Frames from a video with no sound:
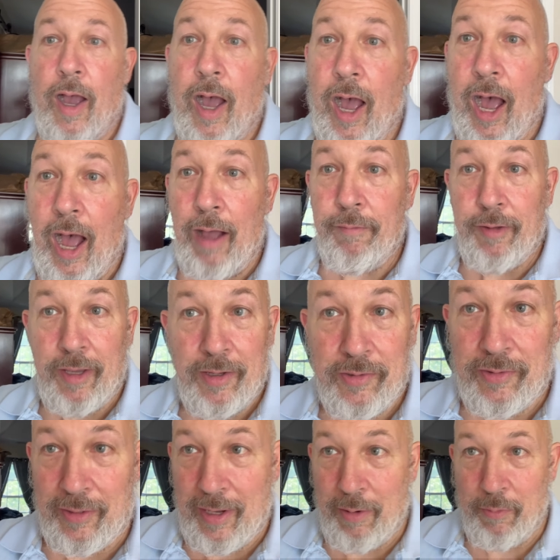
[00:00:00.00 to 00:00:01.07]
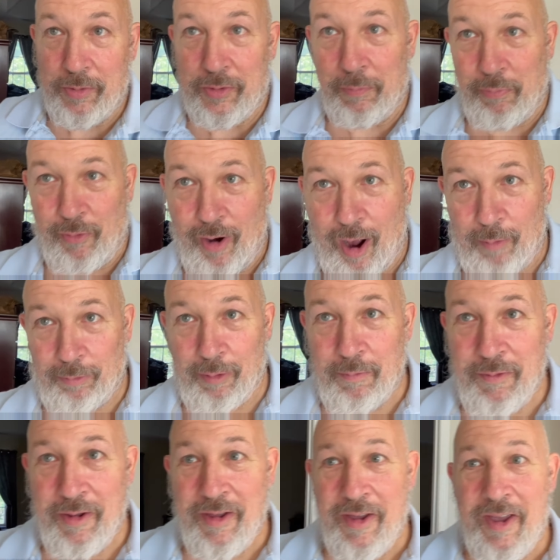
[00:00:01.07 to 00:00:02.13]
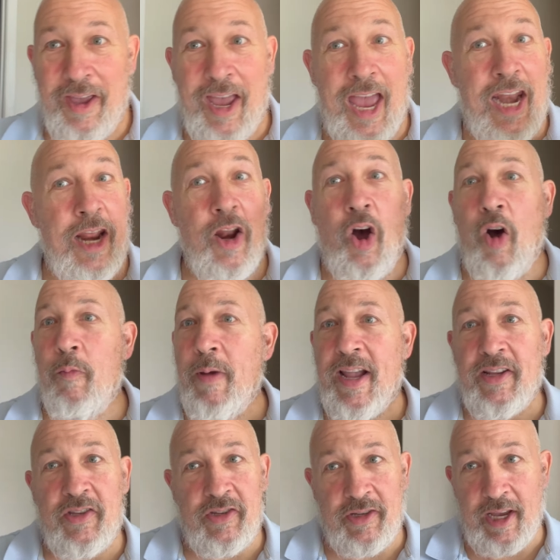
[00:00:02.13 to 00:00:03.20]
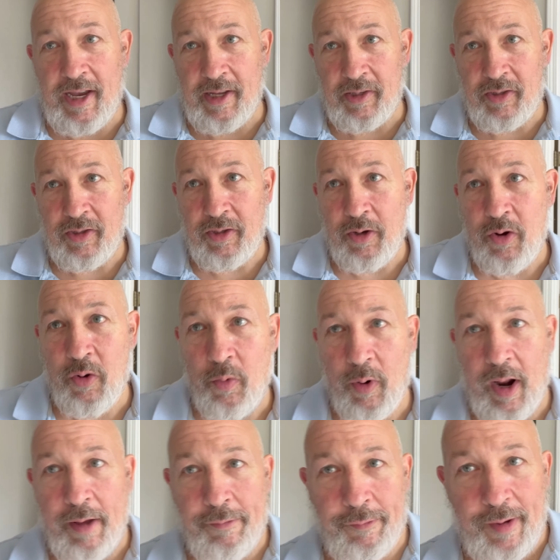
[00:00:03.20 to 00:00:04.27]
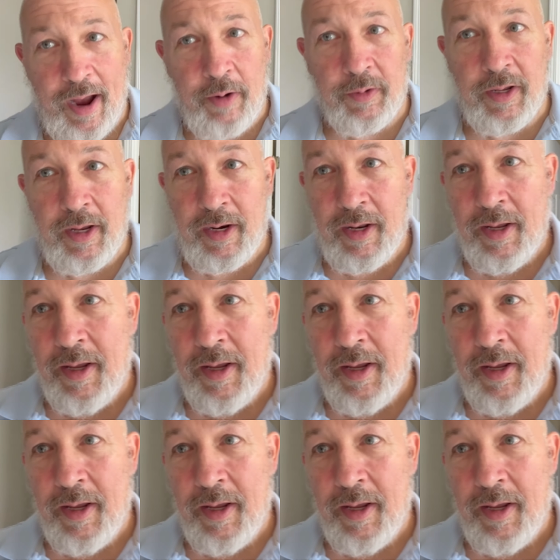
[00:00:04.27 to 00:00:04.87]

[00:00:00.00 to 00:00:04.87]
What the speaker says: Obviously, it was the problem. And it all made sense when I found it,